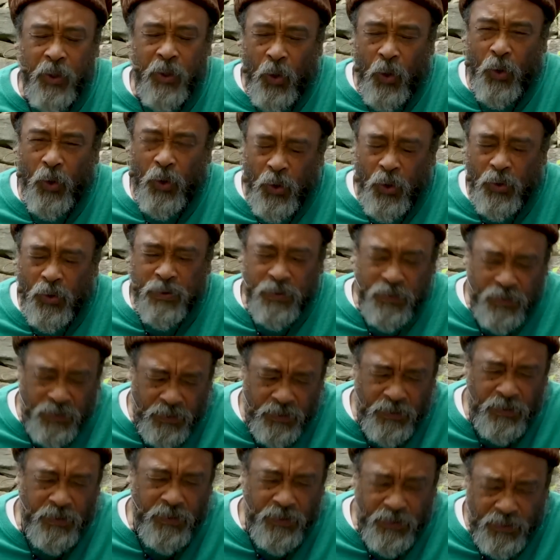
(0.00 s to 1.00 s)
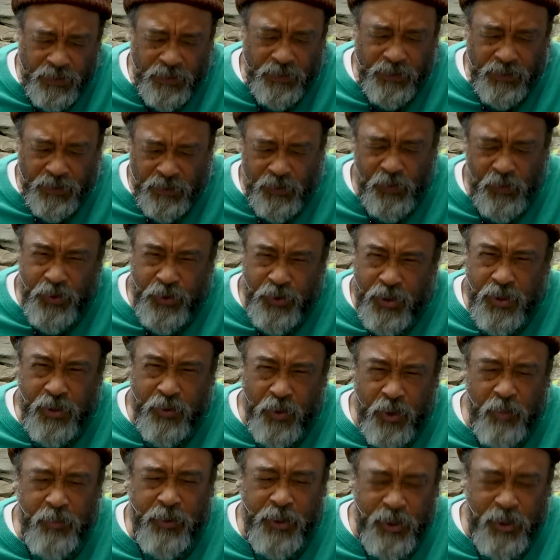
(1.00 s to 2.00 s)
go, go. Guruji is
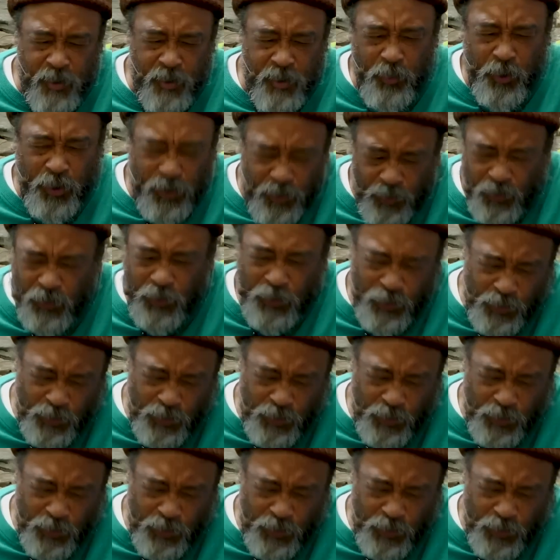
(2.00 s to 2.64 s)
going to be disappointed.